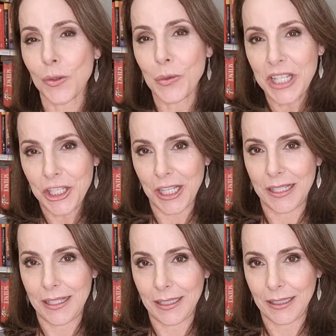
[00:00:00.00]
so
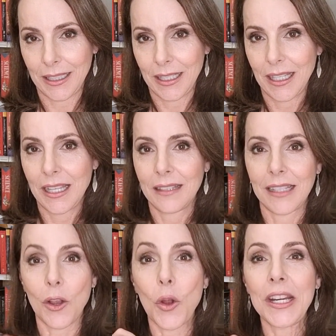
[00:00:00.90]
rigid.
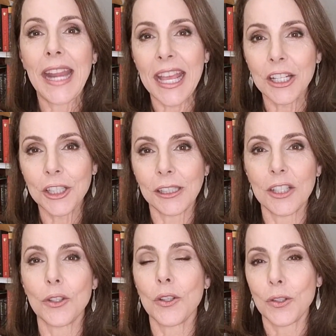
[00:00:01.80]
The connection
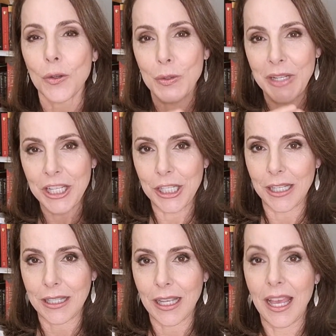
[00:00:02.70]
is not so
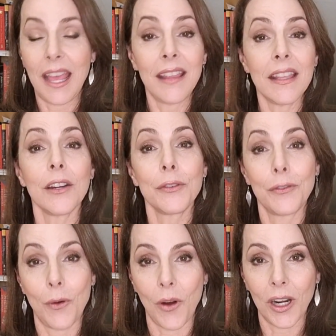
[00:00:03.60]
rigid. And
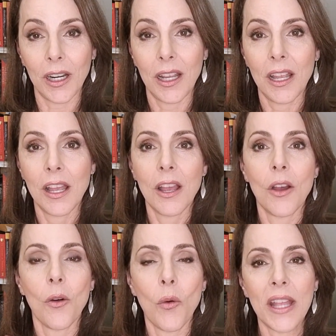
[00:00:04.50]
therefore,
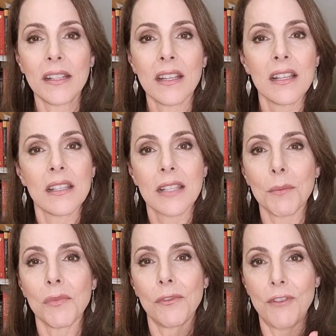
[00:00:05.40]
when
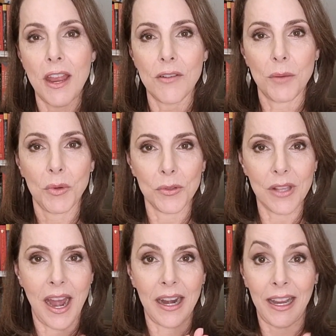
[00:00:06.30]
some
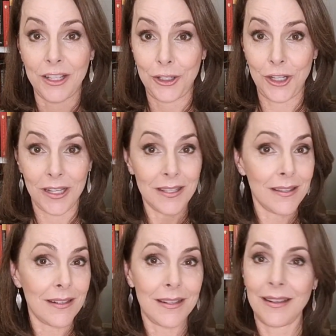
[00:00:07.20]
variables are
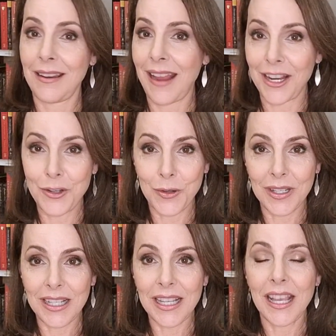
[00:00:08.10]
adjusted naturally,